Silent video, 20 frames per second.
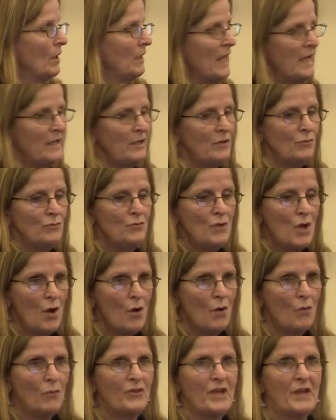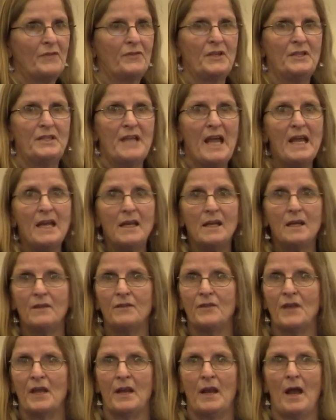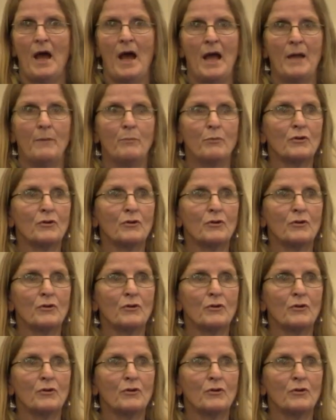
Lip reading: let you know that the data that I